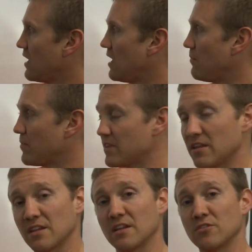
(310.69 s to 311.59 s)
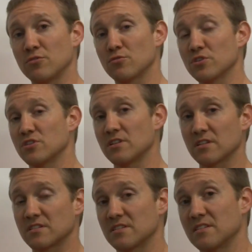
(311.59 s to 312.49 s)
Um, but then that nutrition
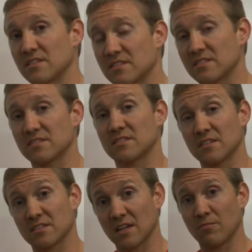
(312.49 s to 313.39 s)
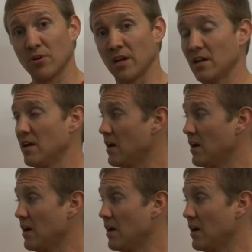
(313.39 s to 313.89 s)
is, is the same way.